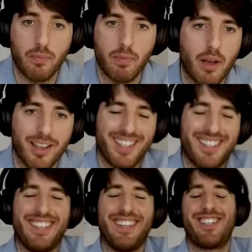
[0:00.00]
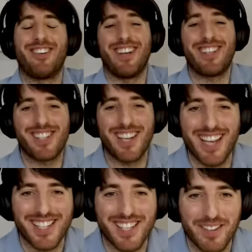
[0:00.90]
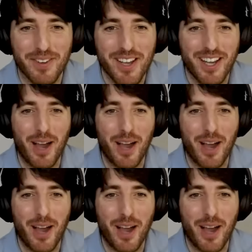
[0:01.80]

I just said yes as if